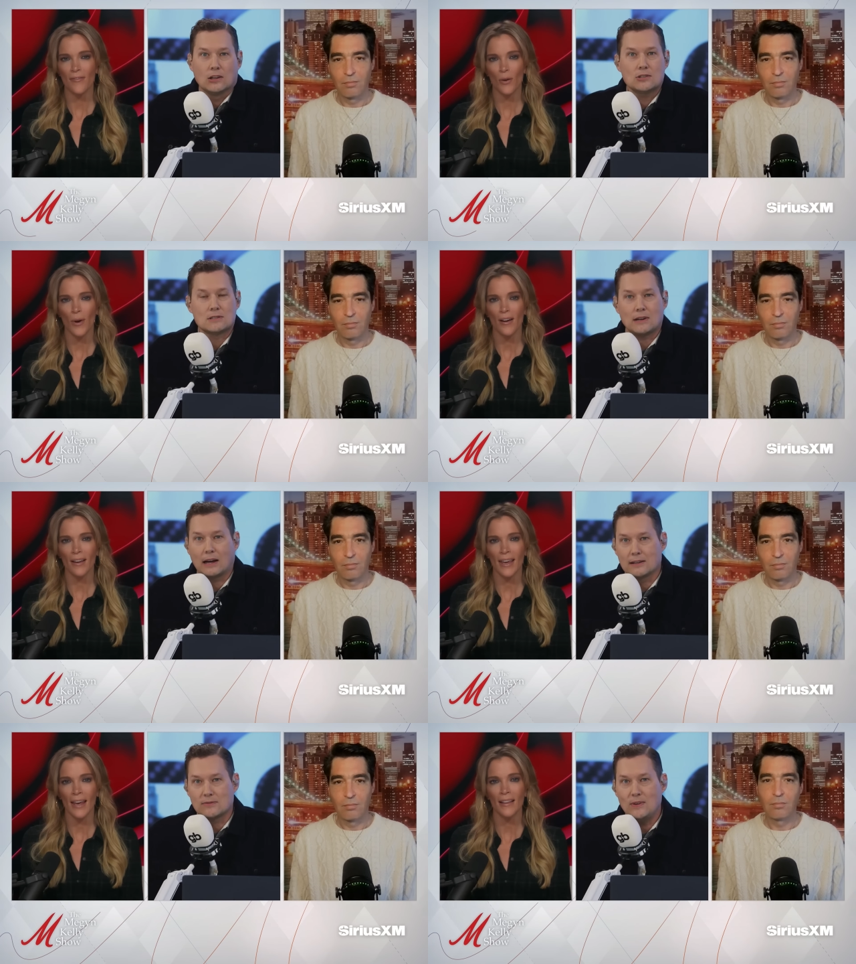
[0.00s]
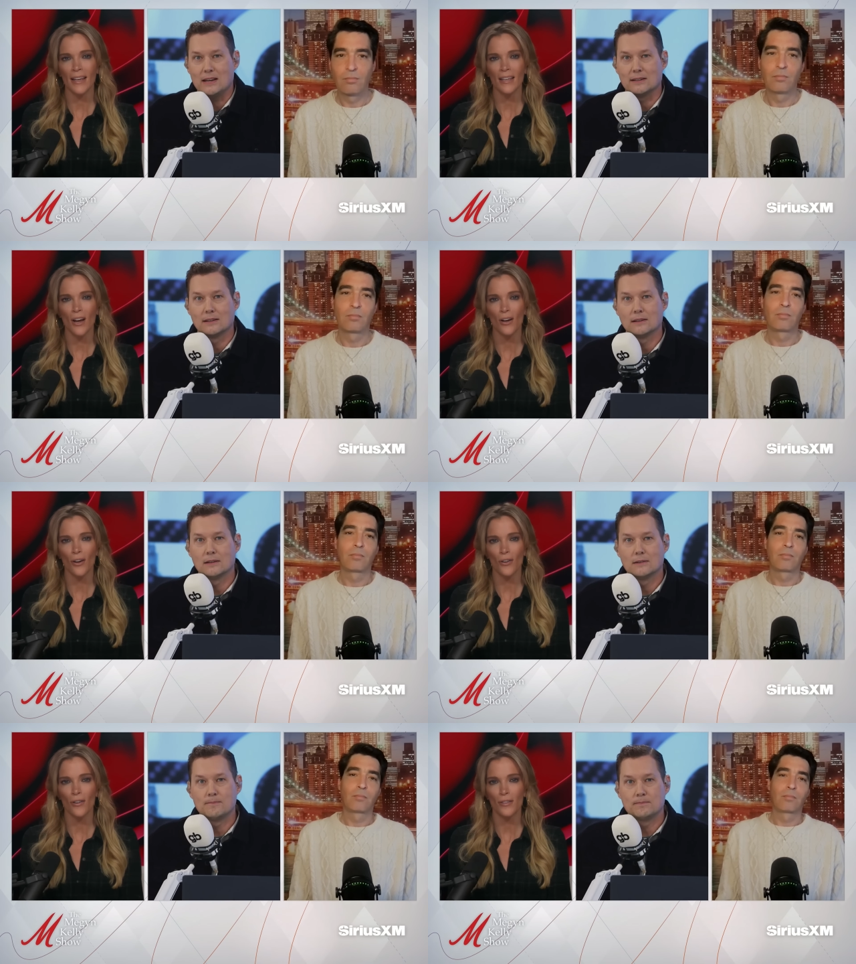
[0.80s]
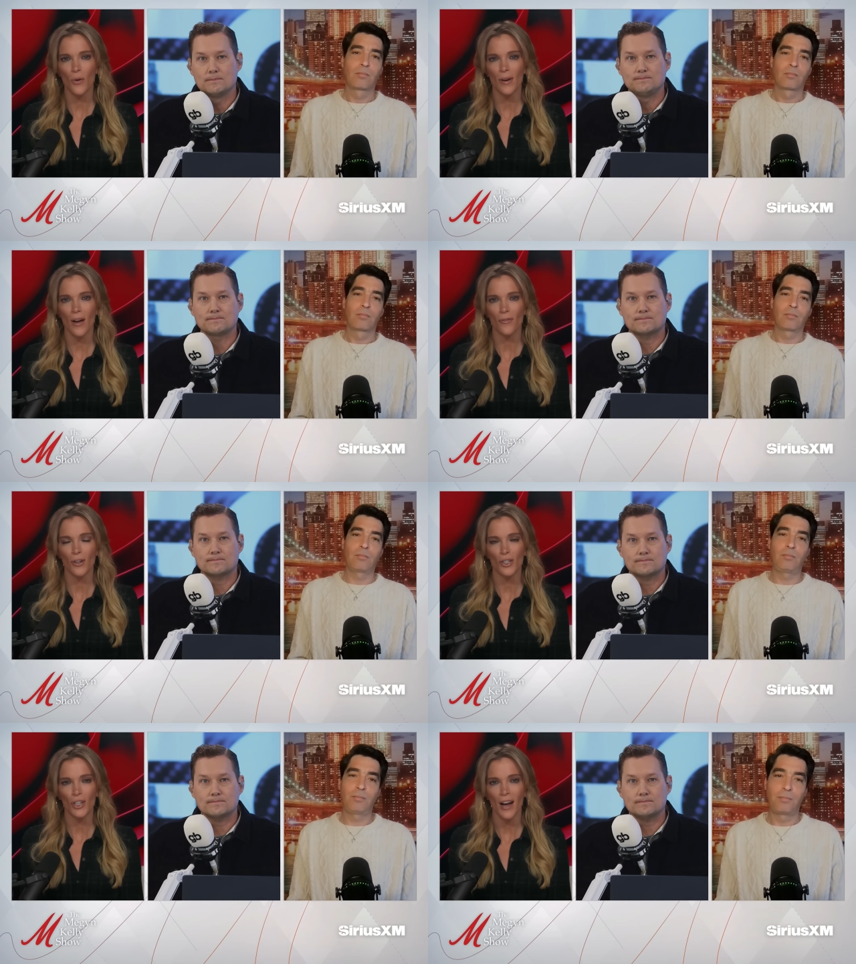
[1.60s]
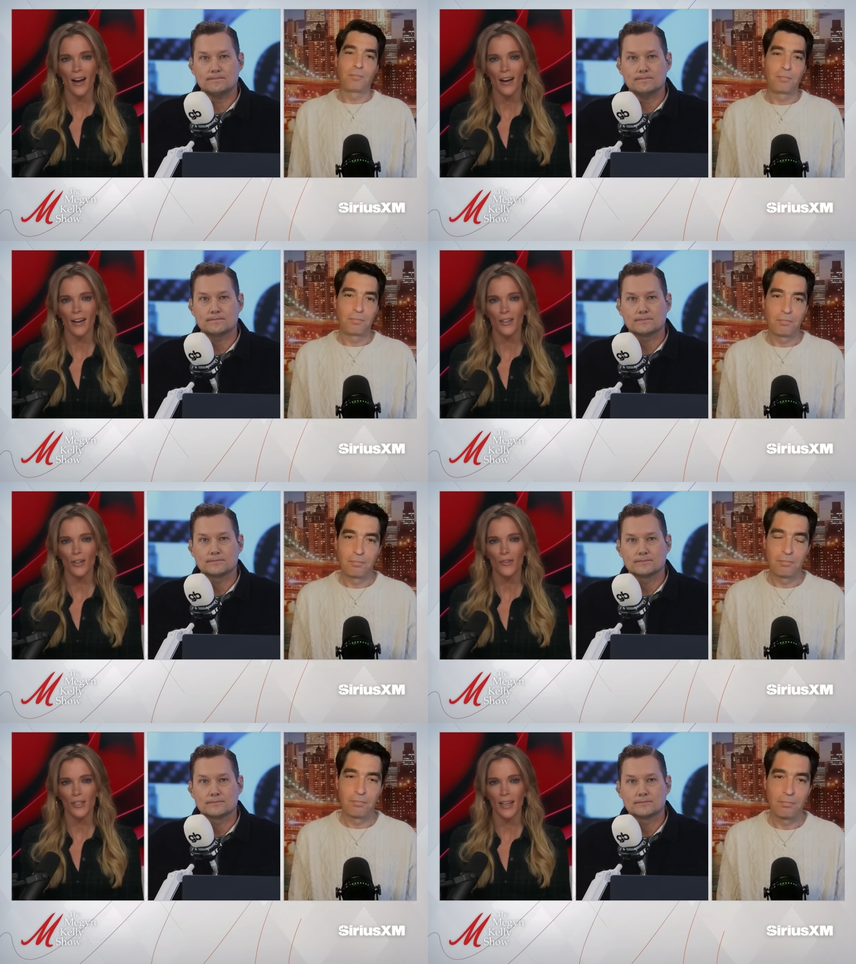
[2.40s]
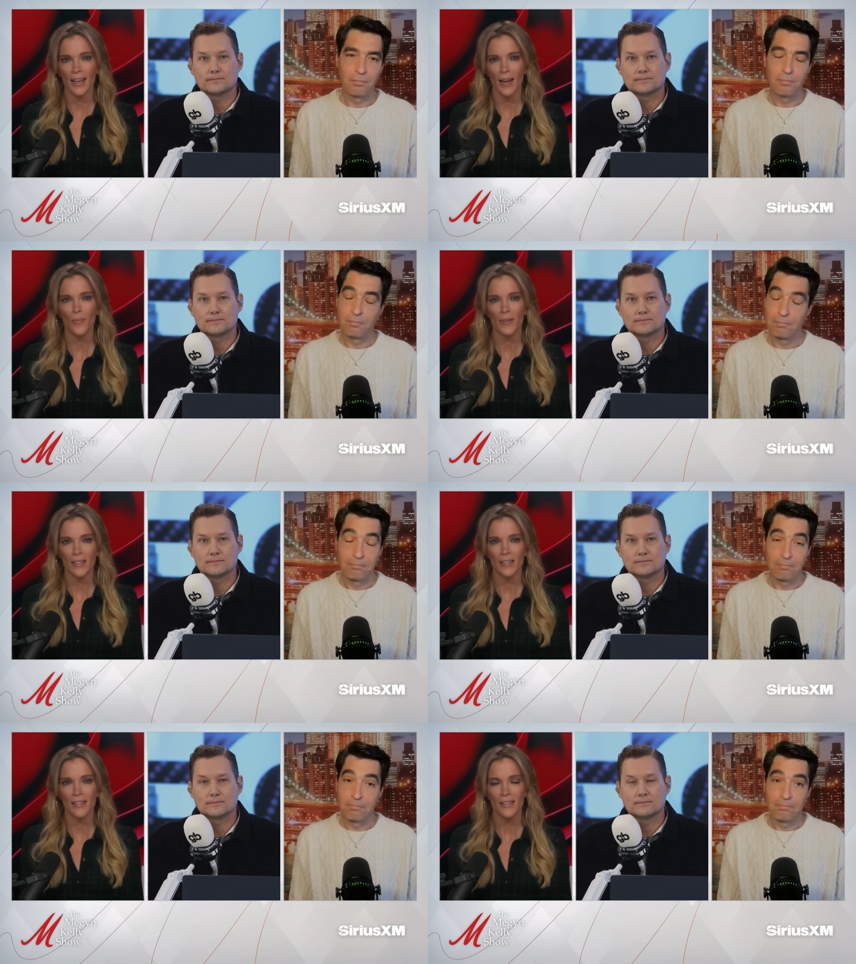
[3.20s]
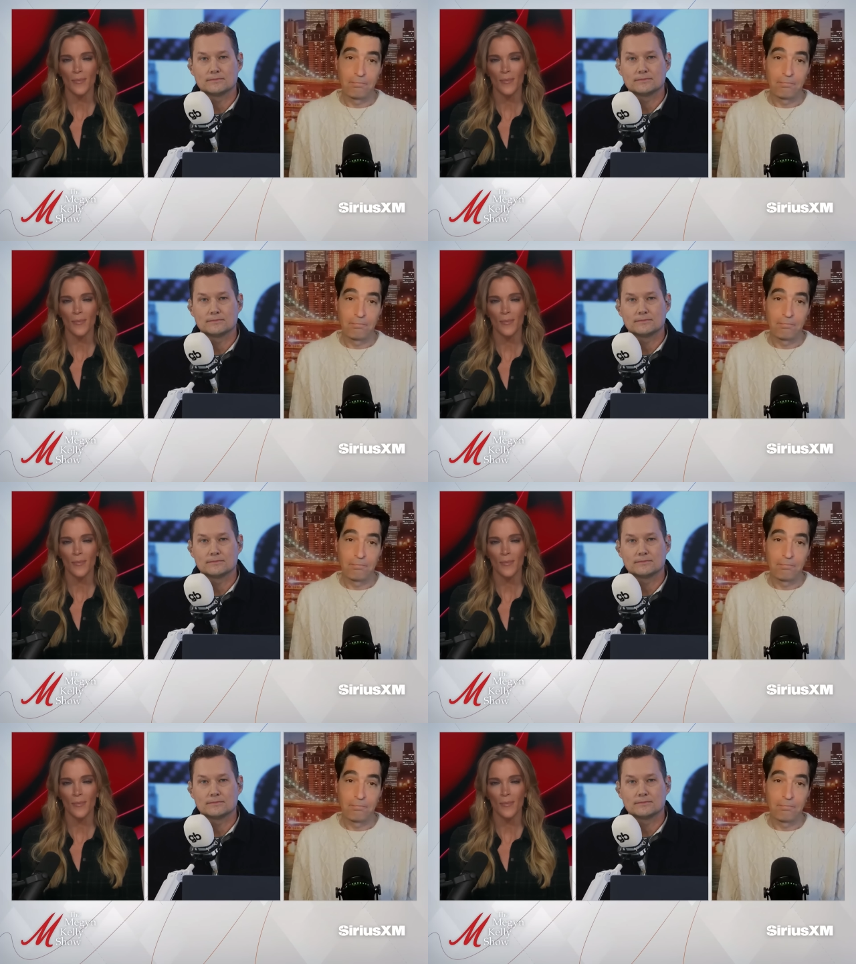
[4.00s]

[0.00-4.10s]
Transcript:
Speaker 1: everywhere killing young girls going out for a jog on university campuses.